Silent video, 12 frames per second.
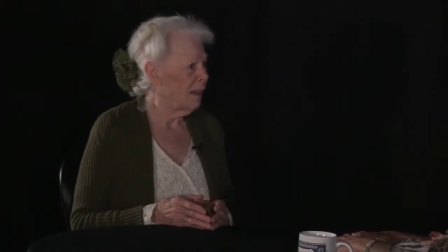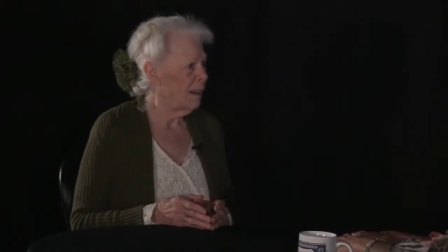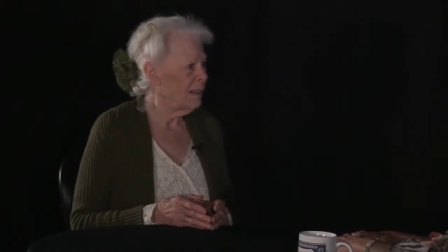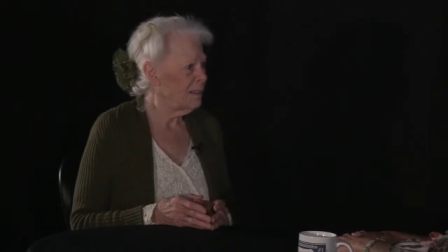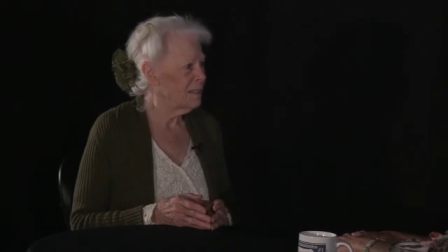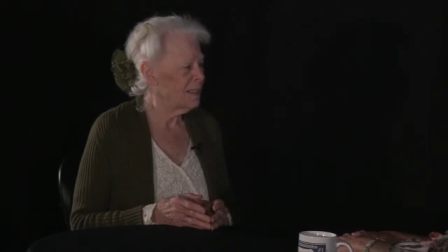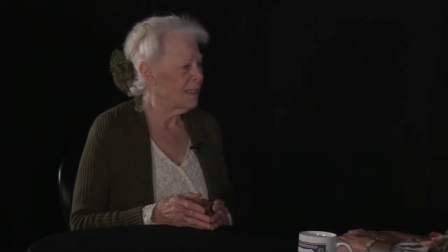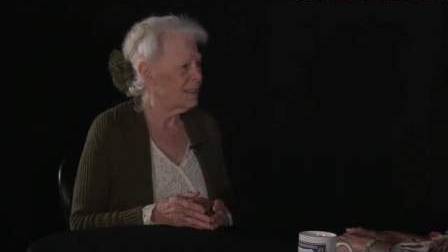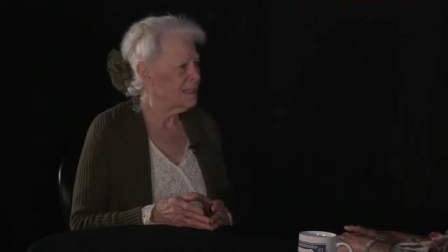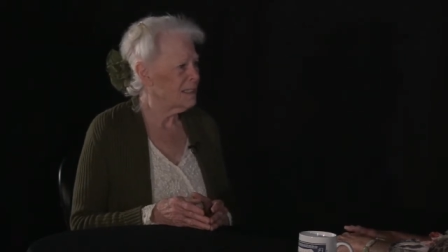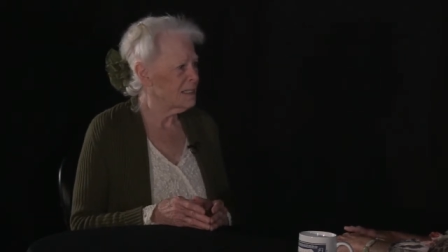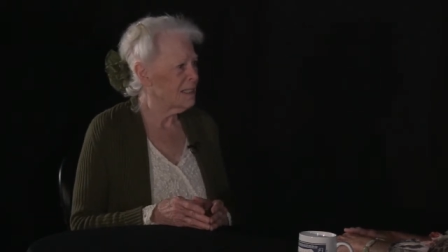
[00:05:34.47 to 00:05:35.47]
i i think
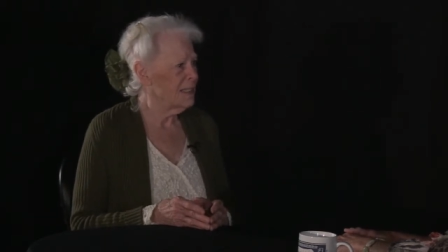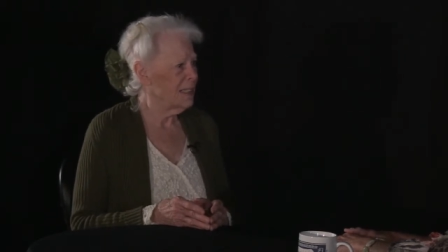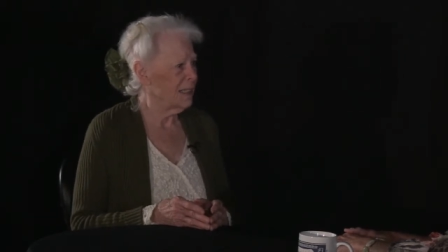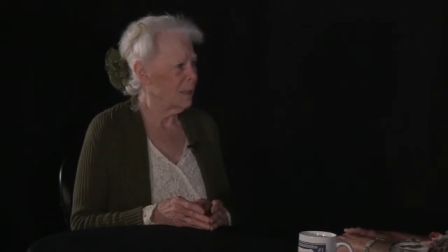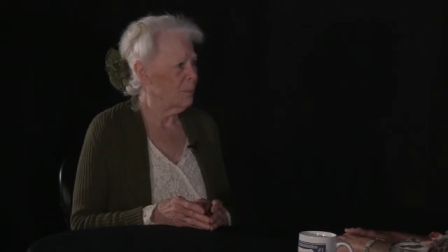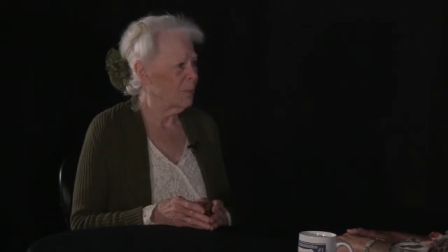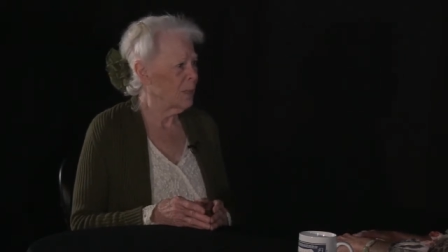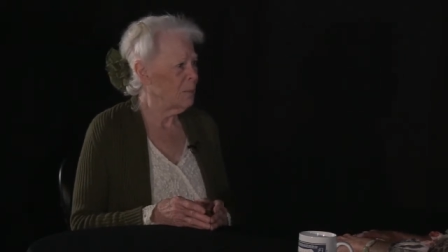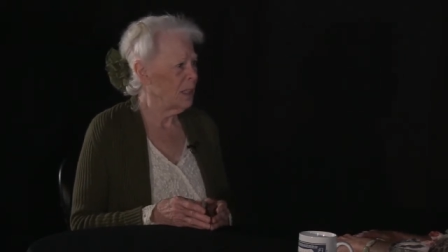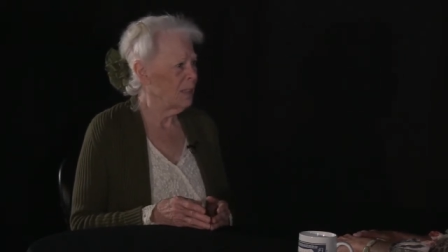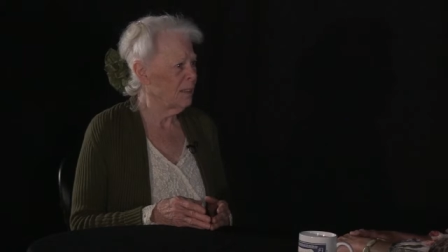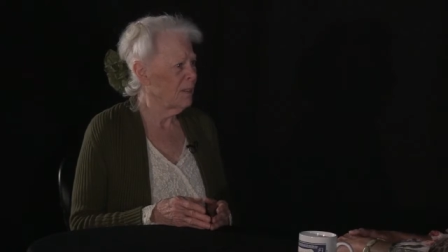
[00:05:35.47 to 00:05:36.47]
it's exciting well, you I
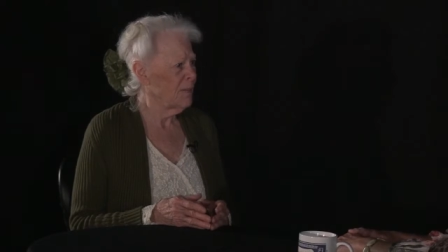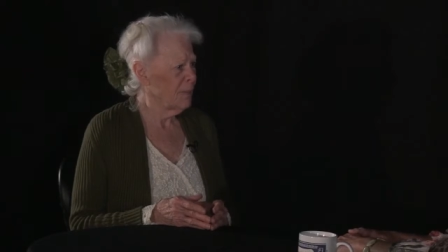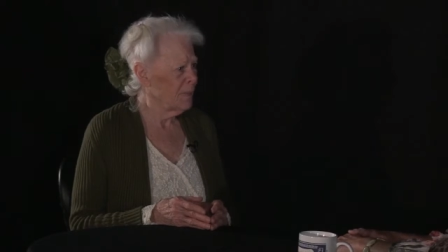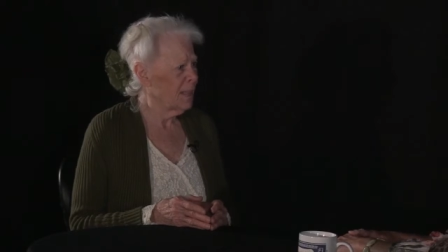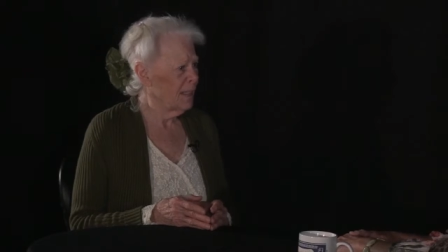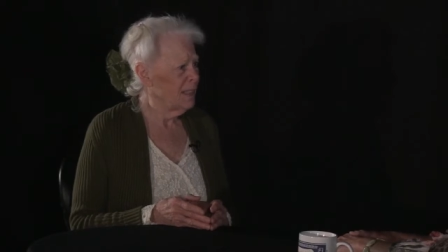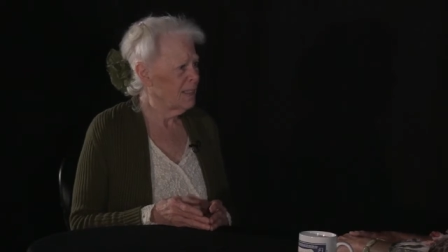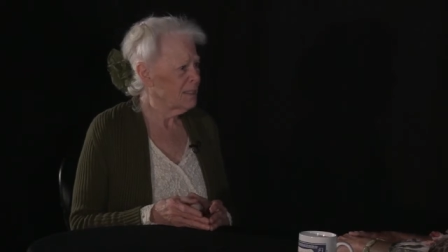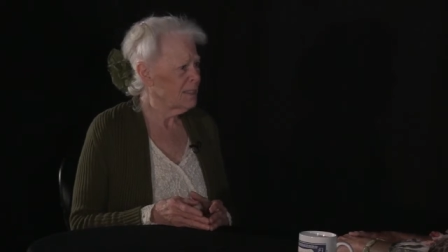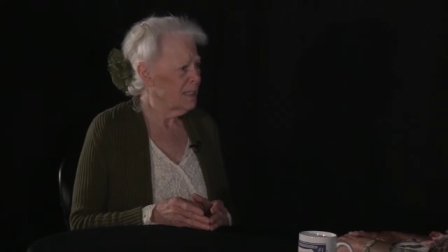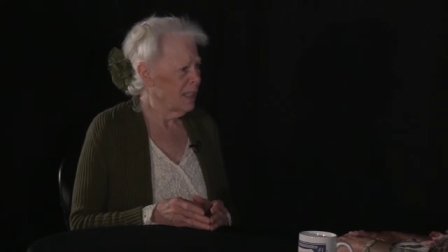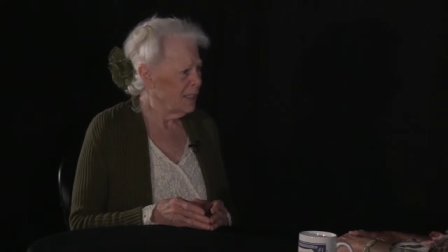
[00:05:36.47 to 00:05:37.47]
mean, find uh, something new about
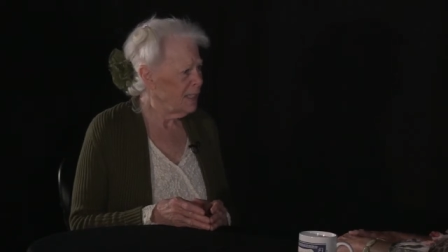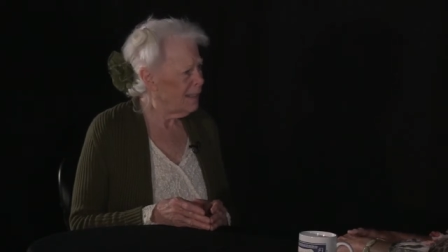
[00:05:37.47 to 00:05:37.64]
yourself